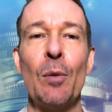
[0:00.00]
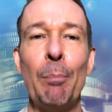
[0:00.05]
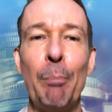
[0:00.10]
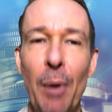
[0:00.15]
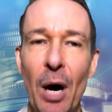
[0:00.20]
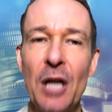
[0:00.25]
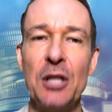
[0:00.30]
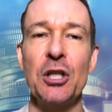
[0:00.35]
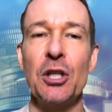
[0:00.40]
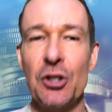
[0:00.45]
your
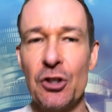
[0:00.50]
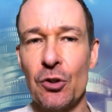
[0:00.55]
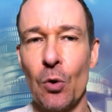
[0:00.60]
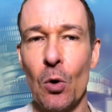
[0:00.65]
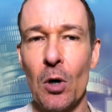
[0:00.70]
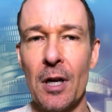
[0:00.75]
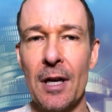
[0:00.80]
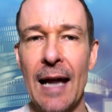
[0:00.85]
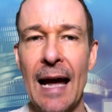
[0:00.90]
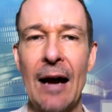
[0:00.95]
budget
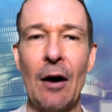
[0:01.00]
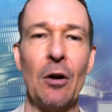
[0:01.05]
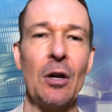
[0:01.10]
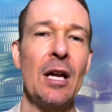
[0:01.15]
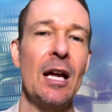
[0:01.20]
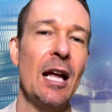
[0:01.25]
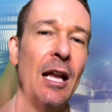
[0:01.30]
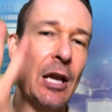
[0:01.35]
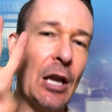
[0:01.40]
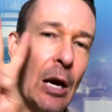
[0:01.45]
sorted out.
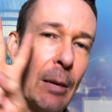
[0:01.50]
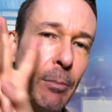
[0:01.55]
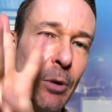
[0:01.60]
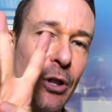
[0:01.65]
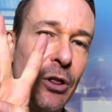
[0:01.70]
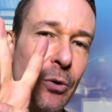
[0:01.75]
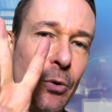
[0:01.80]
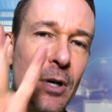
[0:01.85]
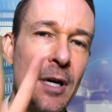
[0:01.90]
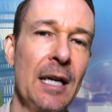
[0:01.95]

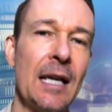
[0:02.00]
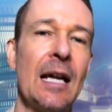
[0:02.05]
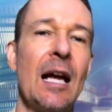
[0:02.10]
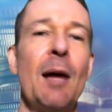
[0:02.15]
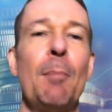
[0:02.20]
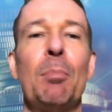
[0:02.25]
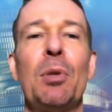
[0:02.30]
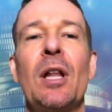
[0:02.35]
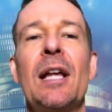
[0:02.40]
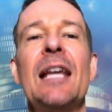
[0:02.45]
Number 3,
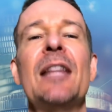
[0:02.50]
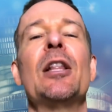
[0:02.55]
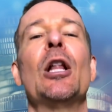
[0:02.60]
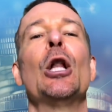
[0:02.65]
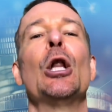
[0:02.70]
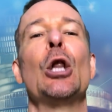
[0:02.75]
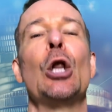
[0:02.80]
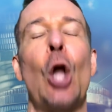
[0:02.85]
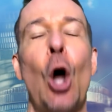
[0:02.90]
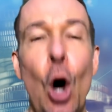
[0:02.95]
play the
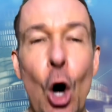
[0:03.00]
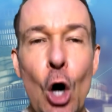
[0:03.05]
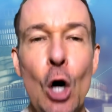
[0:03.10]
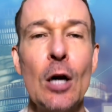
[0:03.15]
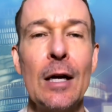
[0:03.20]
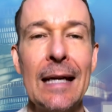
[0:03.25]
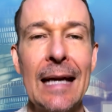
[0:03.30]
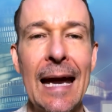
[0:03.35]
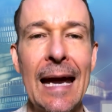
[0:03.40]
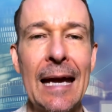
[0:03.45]

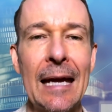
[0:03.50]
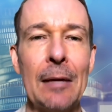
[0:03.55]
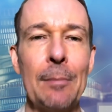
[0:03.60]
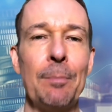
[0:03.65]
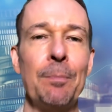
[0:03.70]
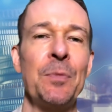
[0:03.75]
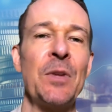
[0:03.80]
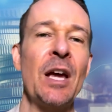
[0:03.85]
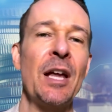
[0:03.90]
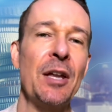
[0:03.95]
long
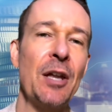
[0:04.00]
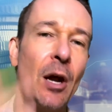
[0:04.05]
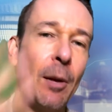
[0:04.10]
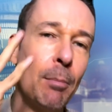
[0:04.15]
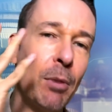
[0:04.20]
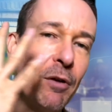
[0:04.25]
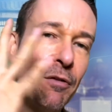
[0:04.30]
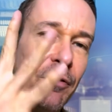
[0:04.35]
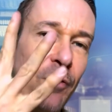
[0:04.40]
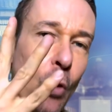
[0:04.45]
game.
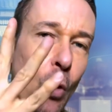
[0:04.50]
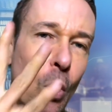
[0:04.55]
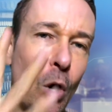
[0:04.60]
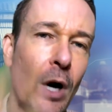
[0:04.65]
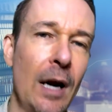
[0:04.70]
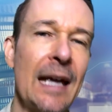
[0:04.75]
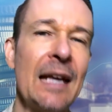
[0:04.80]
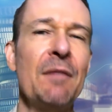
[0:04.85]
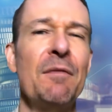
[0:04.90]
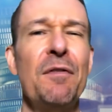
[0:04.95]
Number
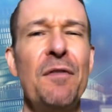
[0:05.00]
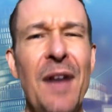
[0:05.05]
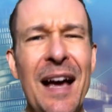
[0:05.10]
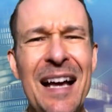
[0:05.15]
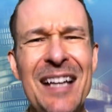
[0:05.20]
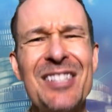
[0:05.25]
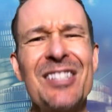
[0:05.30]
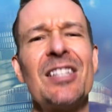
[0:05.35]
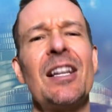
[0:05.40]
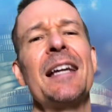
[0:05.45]
4,
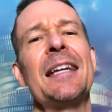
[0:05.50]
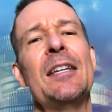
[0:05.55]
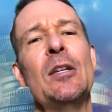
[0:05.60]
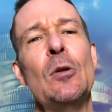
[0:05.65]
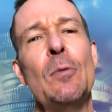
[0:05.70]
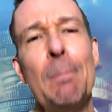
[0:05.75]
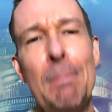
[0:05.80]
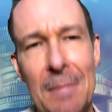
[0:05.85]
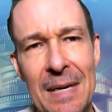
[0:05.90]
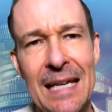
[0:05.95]
invest like
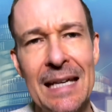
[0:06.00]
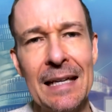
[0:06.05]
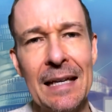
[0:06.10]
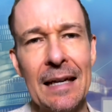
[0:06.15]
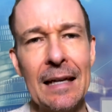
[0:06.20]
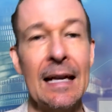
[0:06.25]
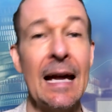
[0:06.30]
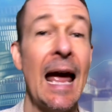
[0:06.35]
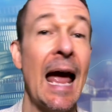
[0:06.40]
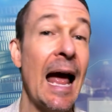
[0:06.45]
you mean
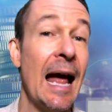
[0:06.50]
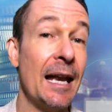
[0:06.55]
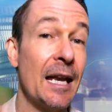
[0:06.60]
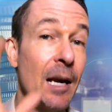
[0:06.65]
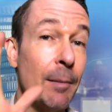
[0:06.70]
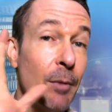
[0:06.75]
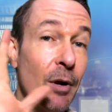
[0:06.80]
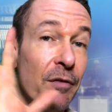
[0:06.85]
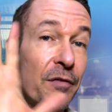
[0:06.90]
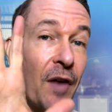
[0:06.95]
it. And
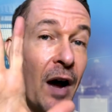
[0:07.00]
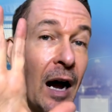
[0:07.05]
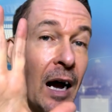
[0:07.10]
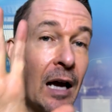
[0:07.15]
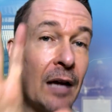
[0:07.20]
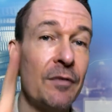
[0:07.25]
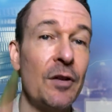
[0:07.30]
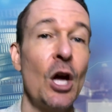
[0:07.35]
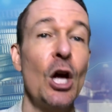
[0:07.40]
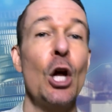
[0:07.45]
number
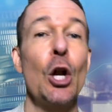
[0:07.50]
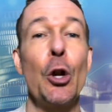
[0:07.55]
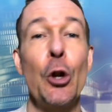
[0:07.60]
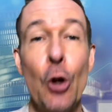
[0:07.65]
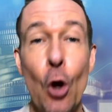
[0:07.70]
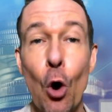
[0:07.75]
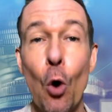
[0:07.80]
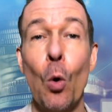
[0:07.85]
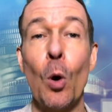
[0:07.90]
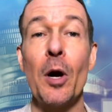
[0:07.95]
5,
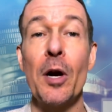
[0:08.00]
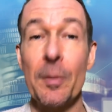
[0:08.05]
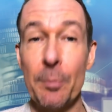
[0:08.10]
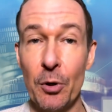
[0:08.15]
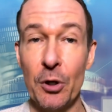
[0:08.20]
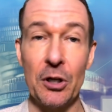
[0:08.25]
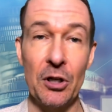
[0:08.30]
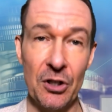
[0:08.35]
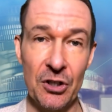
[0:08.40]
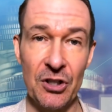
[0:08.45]
know where to
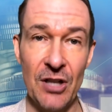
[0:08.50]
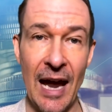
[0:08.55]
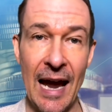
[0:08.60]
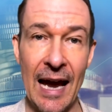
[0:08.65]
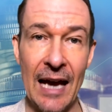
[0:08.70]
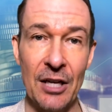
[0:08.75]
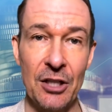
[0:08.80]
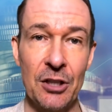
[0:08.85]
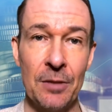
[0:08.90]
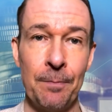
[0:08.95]
put your
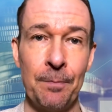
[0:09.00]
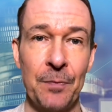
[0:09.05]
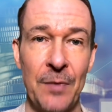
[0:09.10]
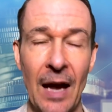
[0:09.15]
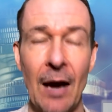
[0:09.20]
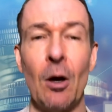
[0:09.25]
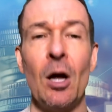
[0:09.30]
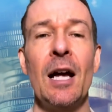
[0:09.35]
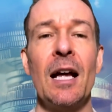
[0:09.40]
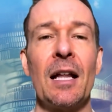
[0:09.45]
stash.
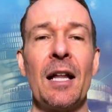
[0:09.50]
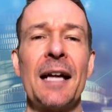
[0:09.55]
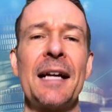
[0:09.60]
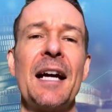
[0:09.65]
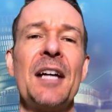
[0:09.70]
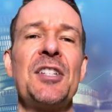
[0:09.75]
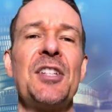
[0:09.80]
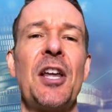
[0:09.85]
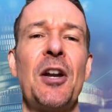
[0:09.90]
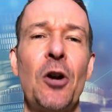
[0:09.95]
Now, like
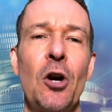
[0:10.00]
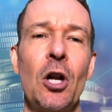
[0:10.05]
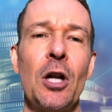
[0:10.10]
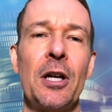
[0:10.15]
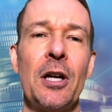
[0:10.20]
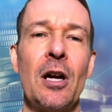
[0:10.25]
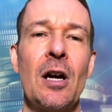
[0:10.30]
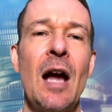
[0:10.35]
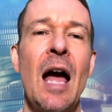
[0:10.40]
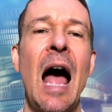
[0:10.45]
I said
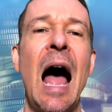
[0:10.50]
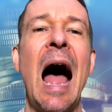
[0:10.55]
earlier,